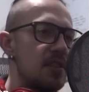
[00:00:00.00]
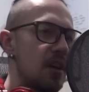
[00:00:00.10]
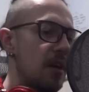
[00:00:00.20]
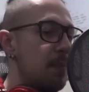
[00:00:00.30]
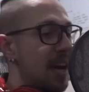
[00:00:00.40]

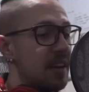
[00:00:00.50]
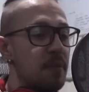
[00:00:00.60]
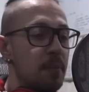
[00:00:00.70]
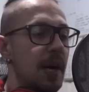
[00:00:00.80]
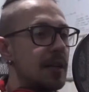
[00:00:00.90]
So bang
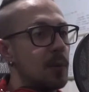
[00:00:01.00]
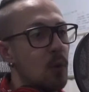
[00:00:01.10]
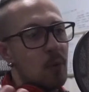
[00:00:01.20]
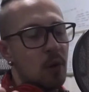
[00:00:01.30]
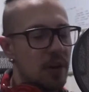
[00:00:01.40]
for buck, the
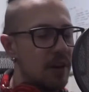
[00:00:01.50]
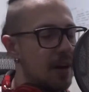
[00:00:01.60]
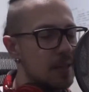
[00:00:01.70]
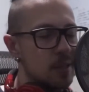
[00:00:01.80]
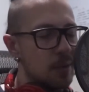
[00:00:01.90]
Warm Audio
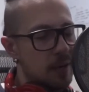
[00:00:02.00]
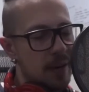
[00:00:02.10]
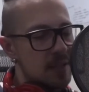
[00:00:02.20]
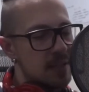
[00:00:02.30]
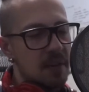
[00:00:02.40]
guys are doing
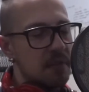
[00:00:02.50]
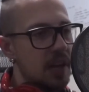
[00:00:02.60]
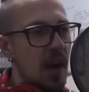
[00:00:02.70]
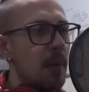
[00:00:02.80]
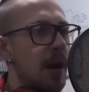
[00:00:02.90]
great stuff.
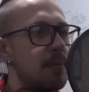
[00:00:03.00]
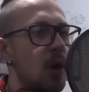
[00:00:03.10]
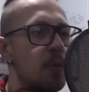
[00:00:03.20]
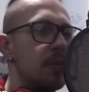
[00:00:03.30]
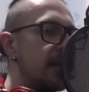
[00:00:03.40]
Like I'm
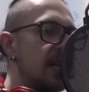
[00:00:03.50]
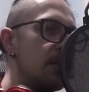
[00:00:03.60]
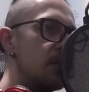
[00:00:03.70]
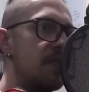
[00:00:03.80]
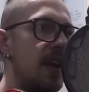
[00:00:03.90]
openly a
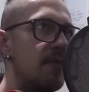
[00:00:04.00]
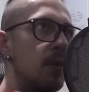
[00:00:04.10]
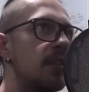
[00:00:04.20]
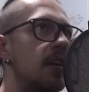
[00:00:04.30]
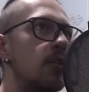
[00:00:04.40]
huge fan of
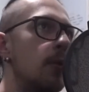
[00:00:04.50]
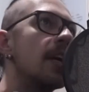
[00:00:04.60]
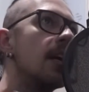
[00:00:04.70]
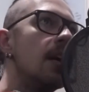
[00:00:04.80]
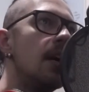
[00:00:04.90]
what they're doing.